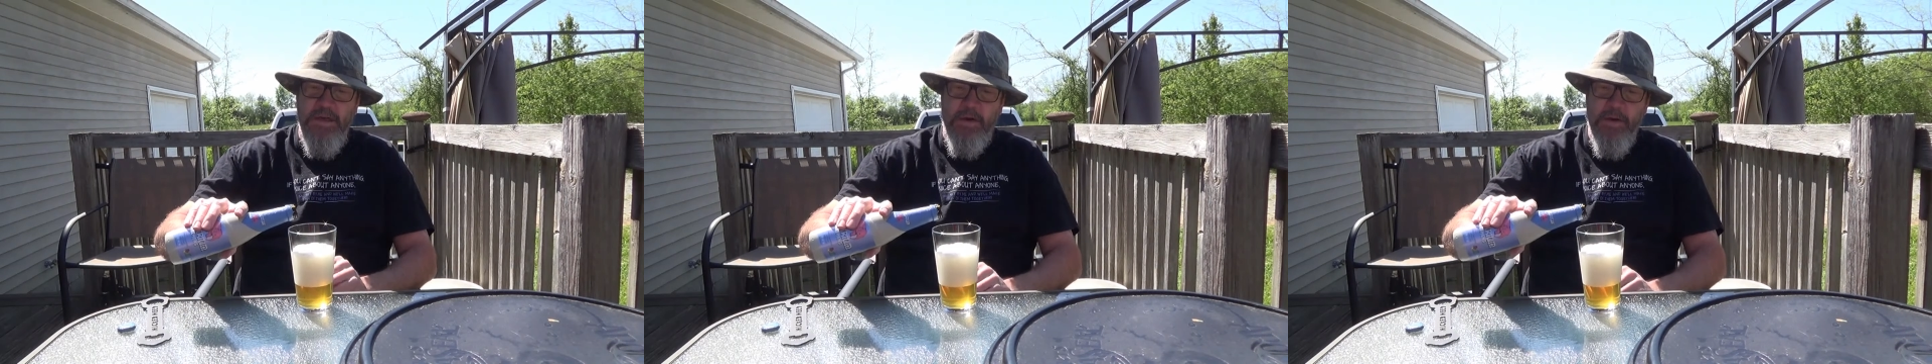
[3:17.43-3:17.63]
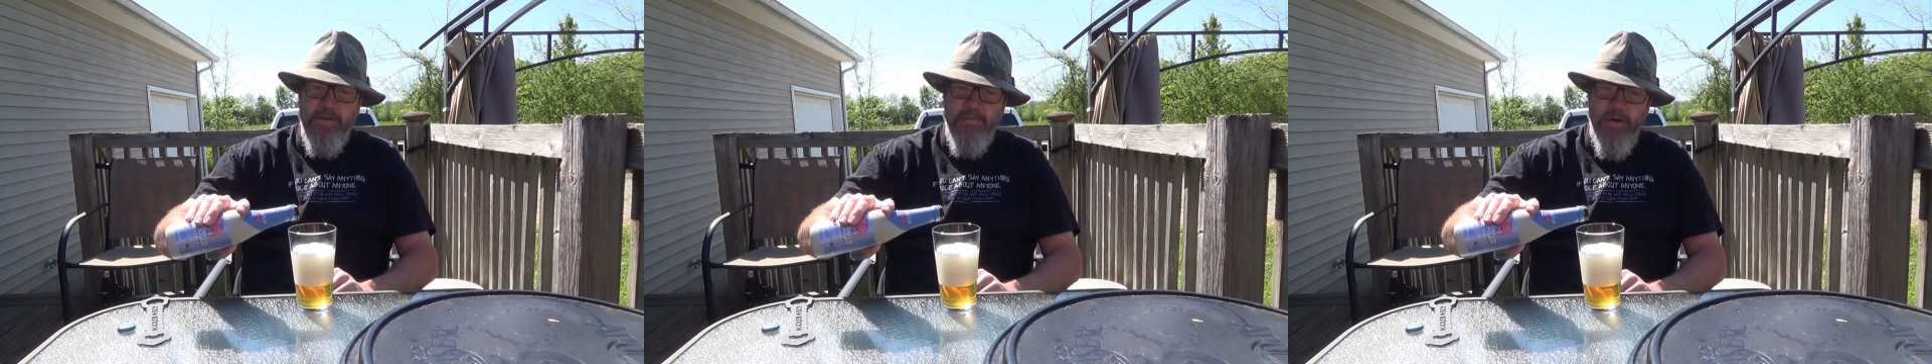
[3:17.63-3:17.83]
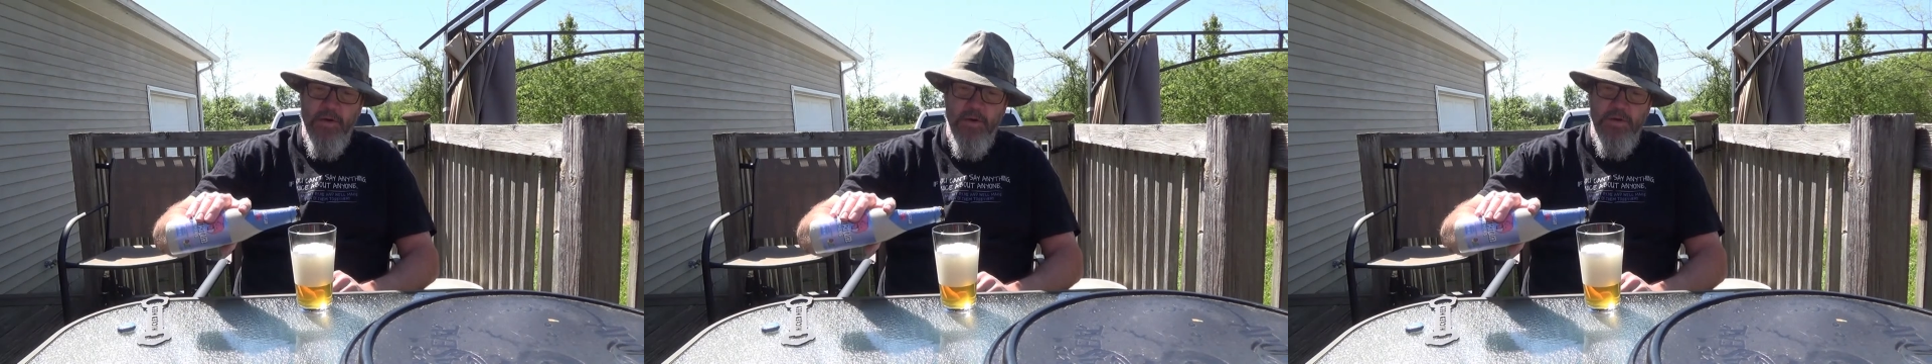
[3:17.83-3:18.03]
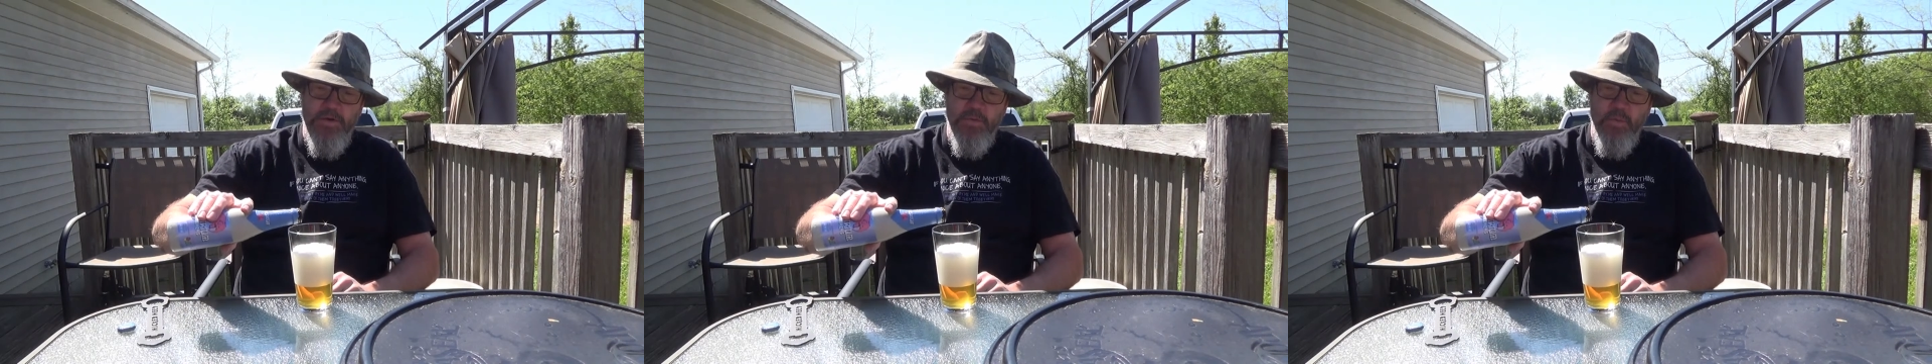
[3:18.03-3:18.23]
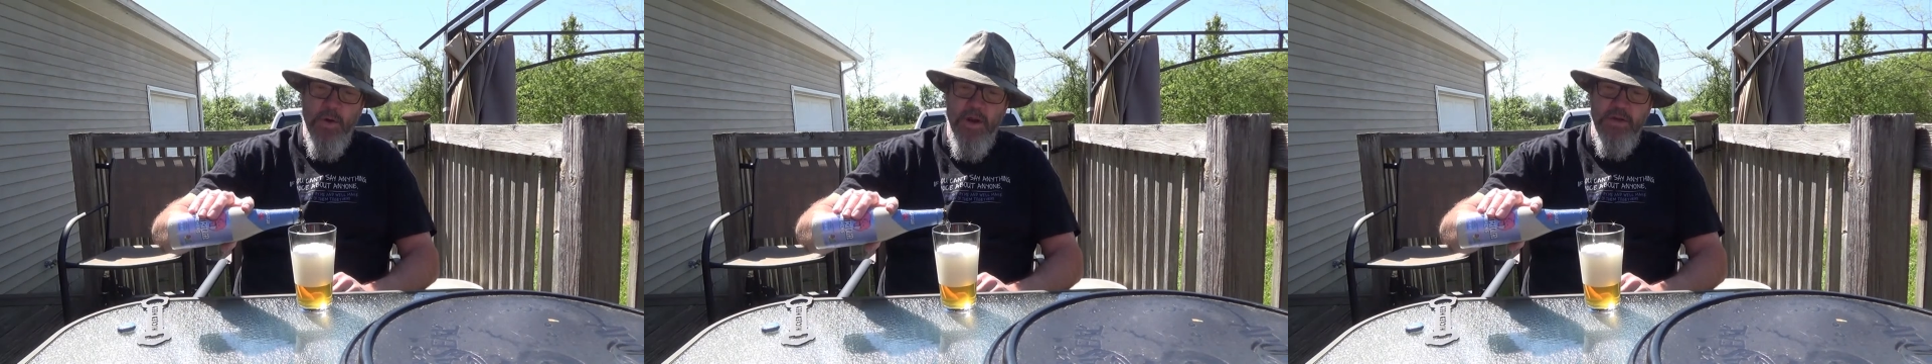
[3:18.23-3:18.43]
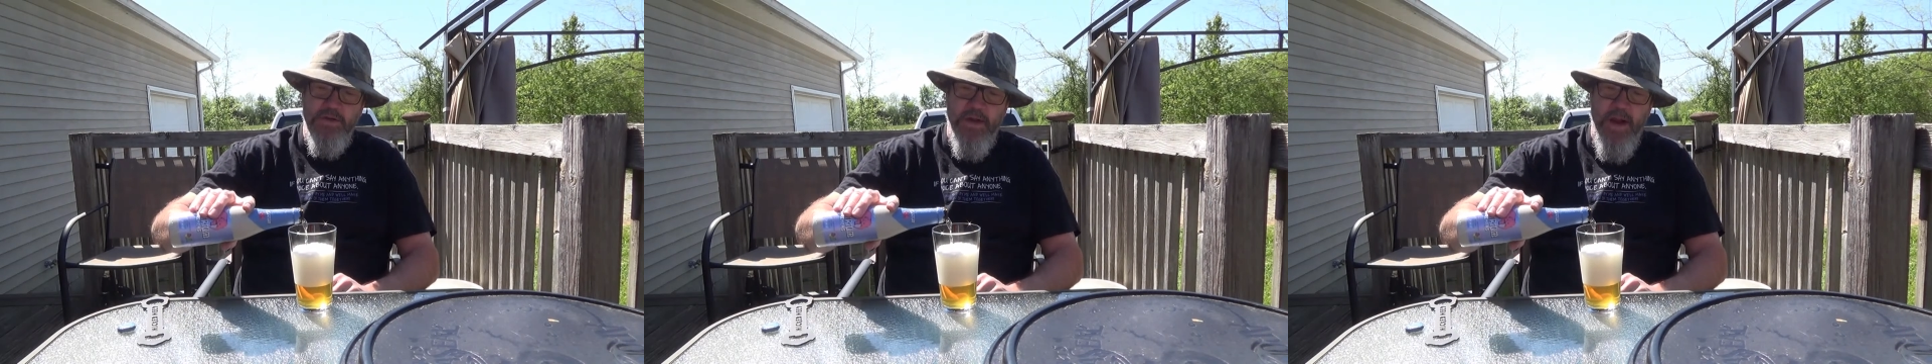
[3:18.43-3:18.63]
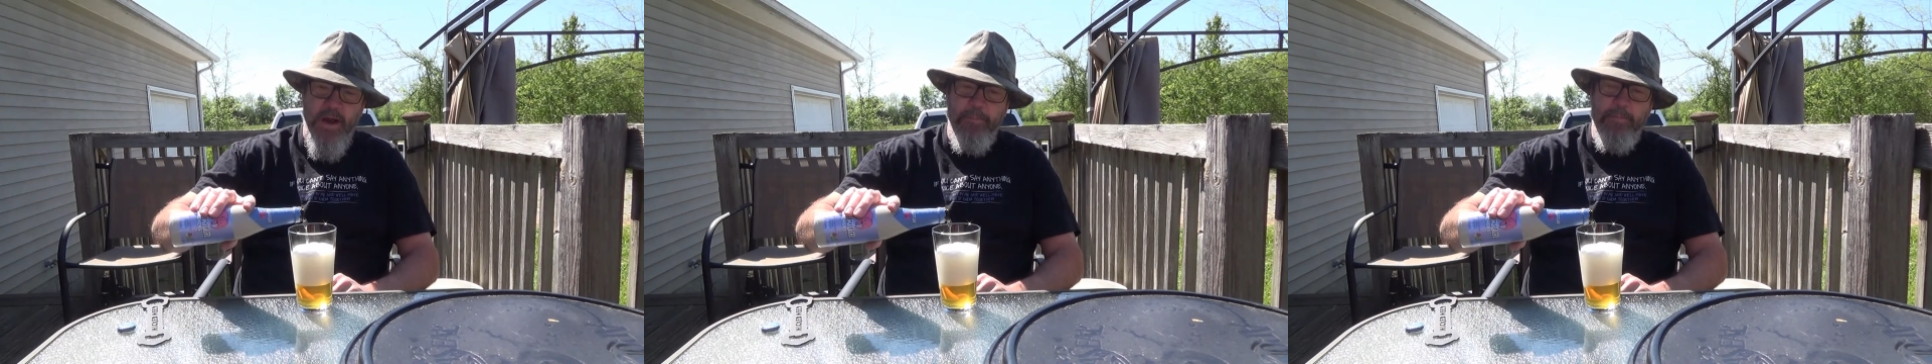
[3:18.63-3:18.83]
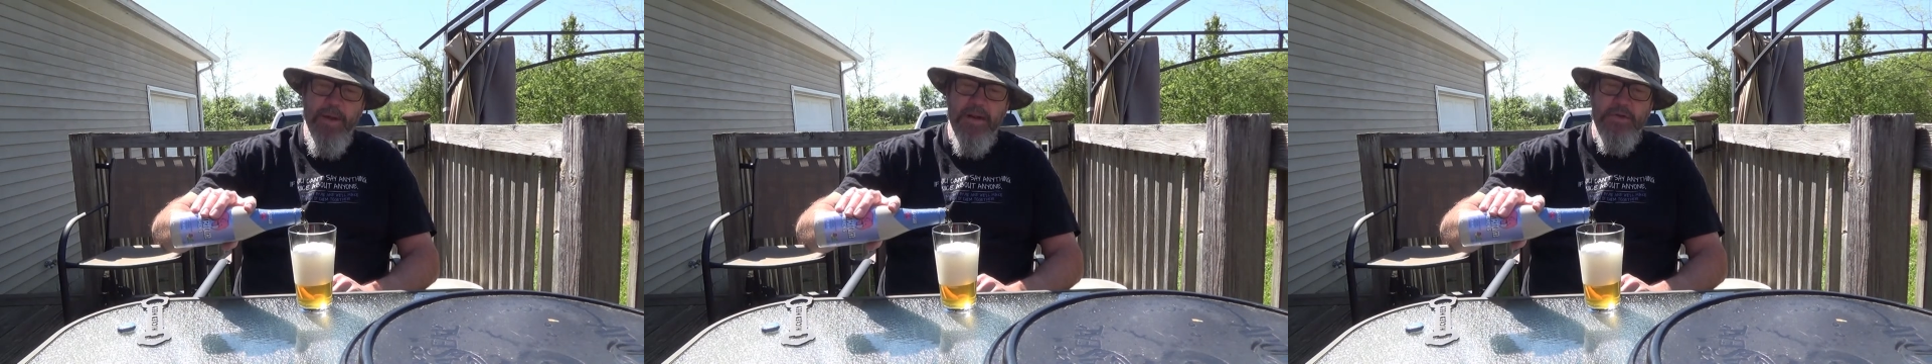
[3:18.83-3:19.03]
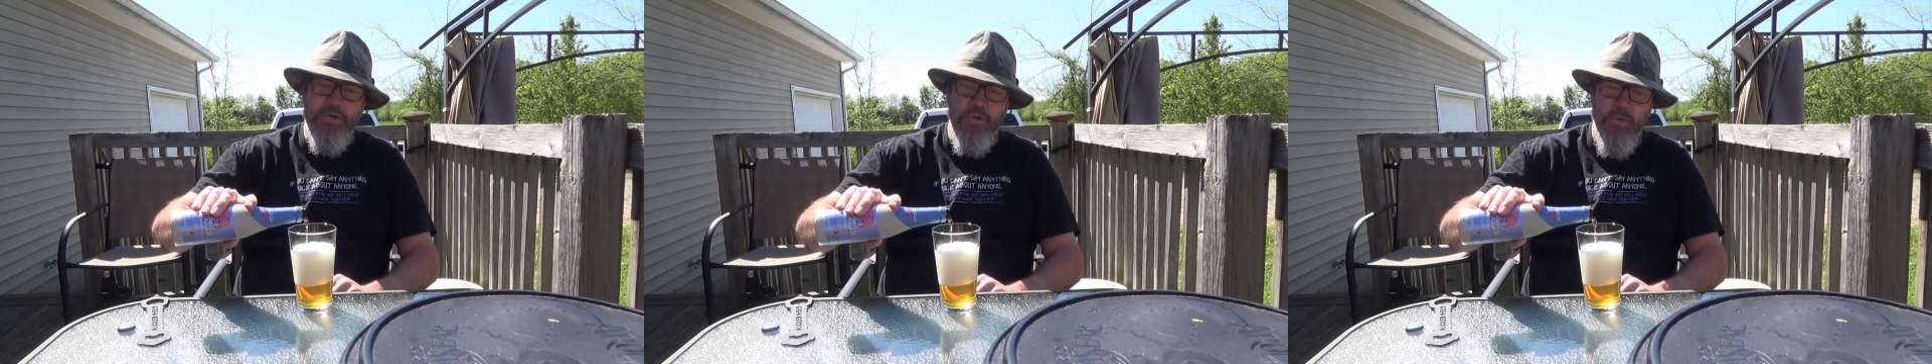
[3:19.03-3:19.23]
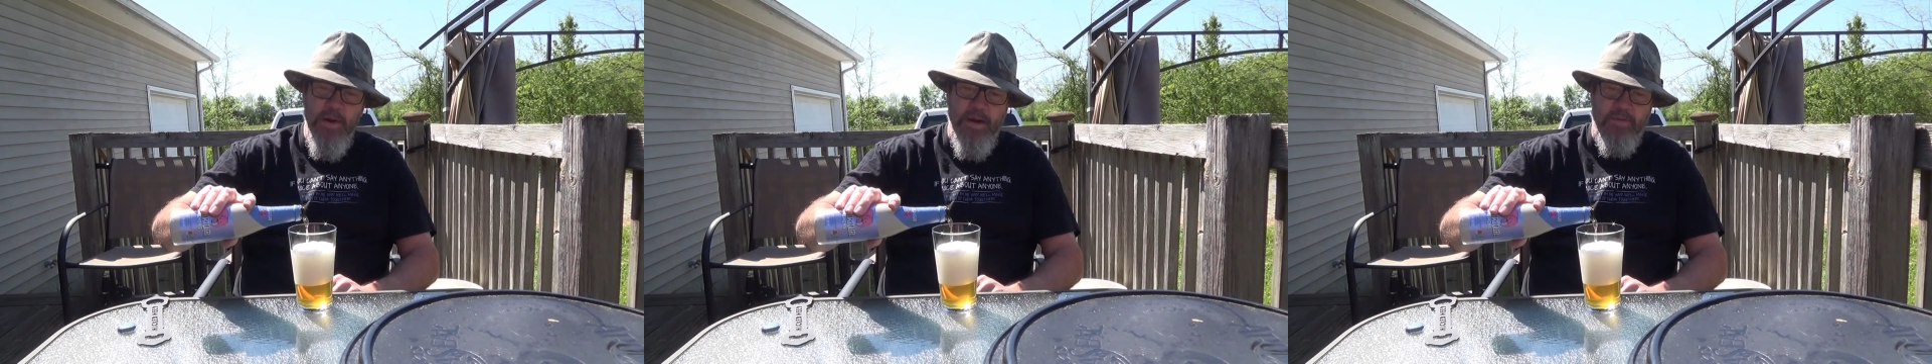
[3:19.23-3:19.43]
I'll give it a good swish, and I bet
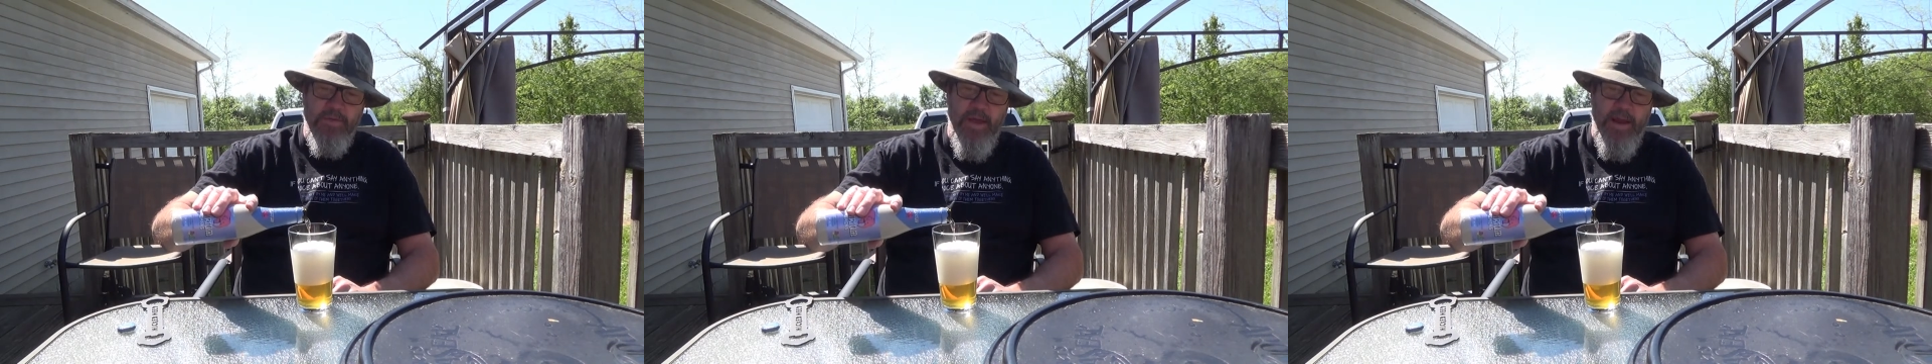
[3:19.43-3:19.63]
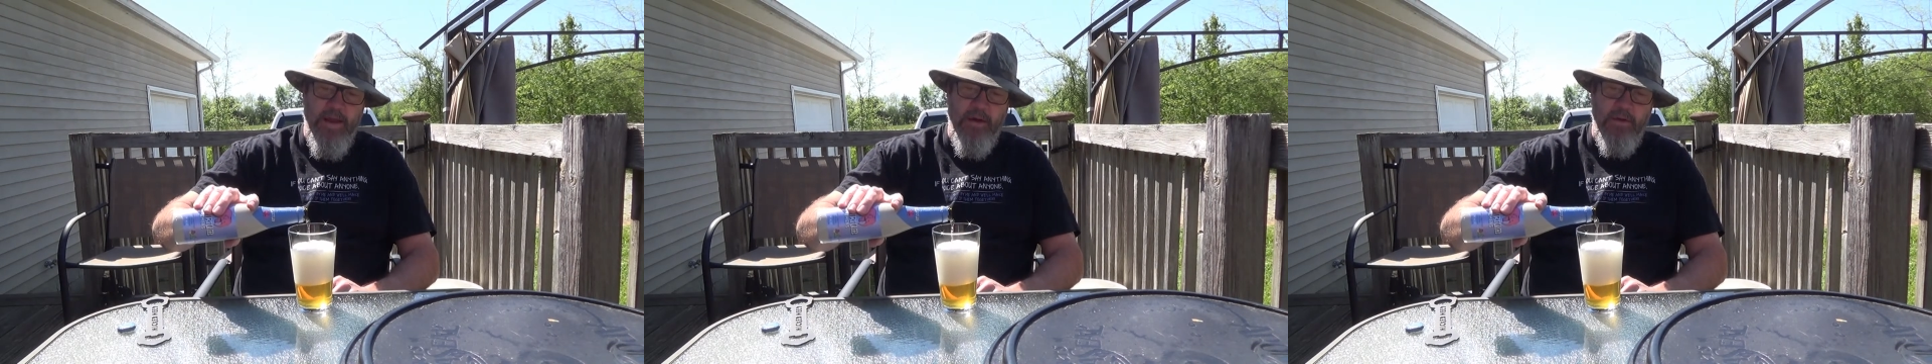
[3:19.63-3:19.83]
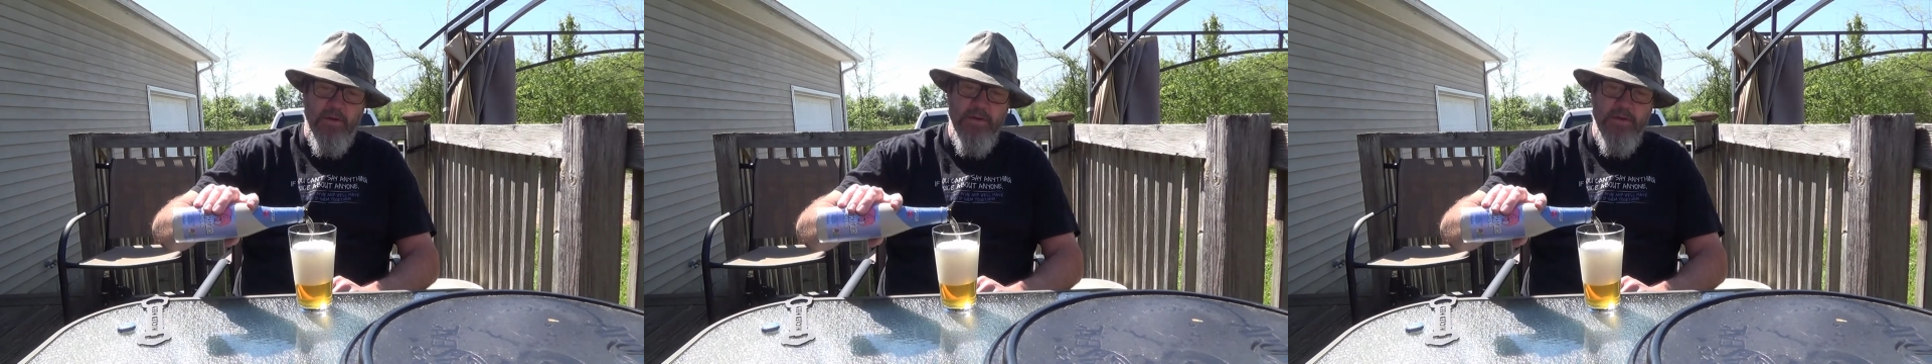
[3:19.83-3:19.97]
you anything